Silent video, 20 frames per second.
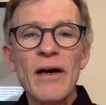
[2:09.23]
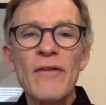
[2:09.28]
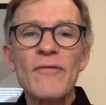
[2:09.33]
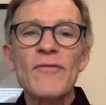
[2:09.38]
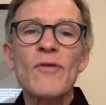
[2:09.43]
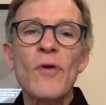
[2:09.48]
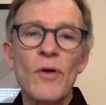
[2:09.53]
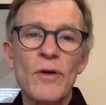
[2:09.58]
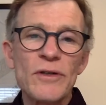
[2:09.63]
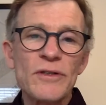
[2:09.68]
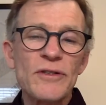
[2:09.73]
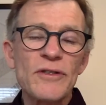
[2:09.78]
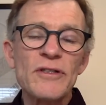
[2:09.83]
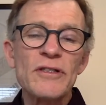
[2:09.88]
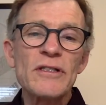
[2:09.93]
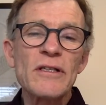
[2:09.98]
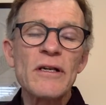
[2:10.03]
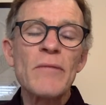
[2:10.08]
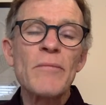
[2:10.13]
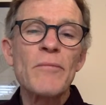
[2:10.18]
Of course,
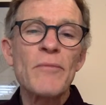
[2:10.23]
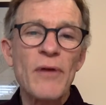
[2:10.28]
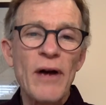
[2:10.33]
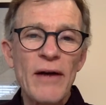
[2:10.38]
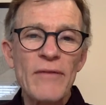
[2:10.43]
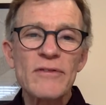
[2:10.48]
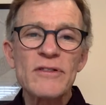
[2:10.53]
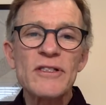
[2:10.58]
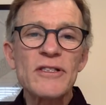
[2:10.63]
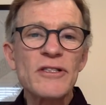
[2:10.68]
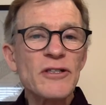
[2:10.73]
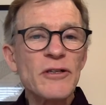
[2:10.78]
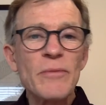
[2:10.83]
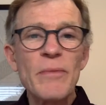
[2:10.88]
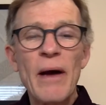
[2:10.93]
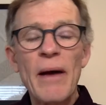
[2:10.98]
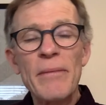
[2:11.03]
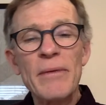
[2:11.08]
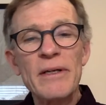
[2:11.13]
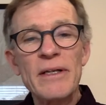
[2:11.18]
there's privacy or
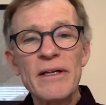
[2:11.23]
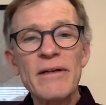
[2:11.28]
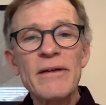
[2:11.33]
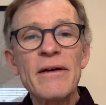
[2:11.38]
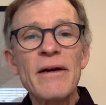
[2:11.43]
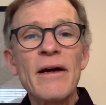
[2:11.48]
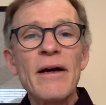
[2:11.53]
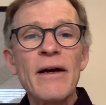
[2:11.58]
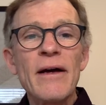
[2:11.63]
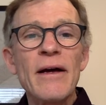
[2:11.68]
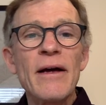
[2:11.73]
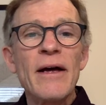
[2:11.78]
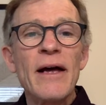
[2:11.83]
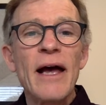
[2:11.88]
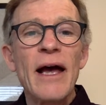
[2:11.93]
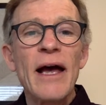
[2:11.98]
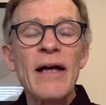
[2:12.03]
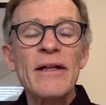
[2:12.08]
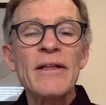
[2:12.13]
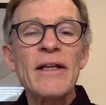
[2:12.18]
PIPEDA,
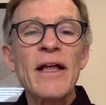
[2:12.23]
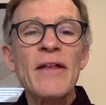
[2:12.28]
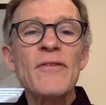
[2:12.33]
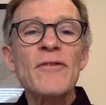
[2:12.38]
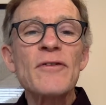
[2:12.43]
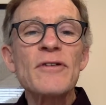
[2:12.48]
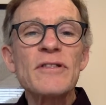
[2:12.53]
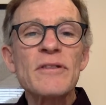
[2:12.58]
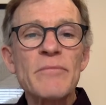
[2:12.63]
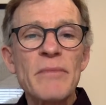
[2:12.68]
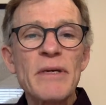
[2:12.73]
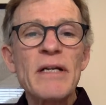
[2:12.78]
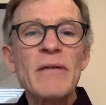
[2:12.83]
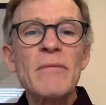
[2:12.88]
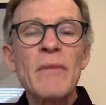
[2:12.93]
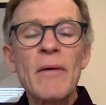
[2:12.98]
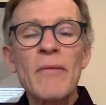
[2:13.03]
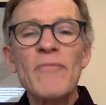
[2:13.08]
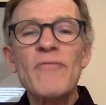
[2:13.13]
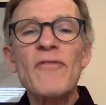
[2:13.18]
and then there's
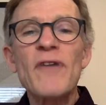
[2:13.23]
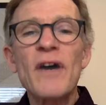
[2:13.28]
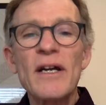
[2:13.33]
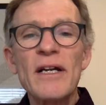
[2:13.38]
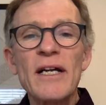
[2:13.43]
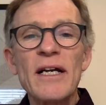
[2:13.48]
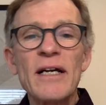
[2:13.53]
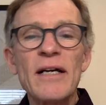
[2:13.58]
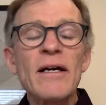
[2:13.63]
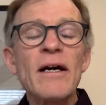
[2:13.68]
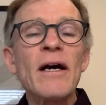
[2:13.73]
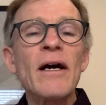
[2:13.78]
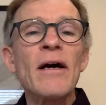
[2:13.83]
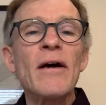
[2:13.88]
minimum funding.